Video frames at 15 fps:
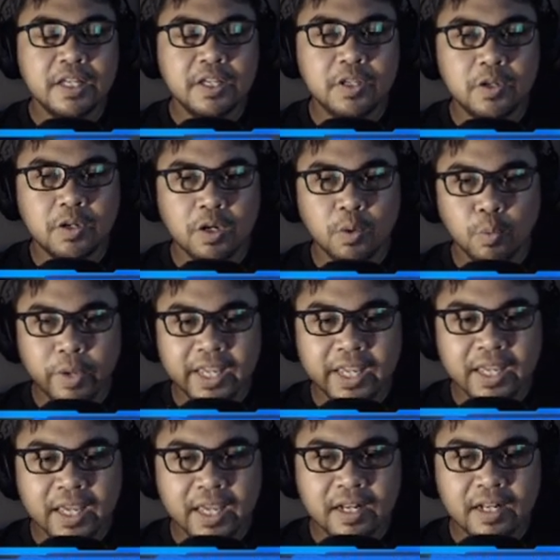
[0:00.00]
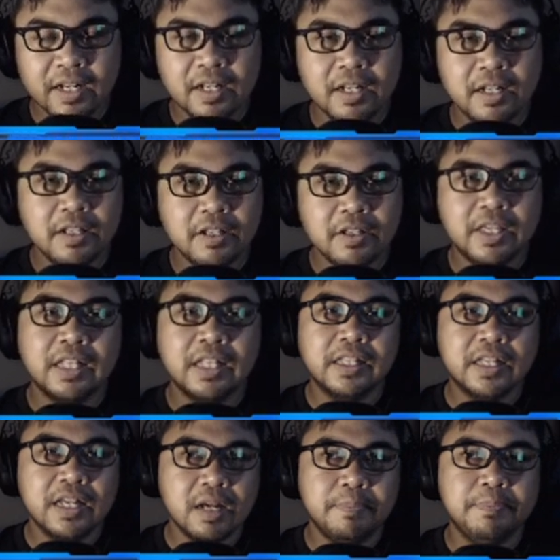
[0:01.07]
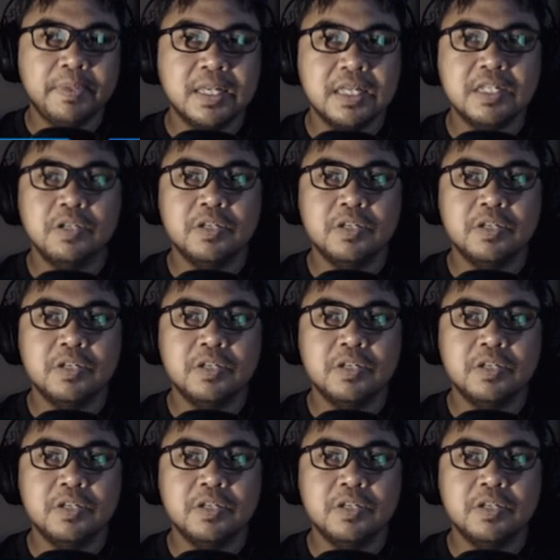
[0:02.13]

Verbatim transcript: You awaken, you get copies, you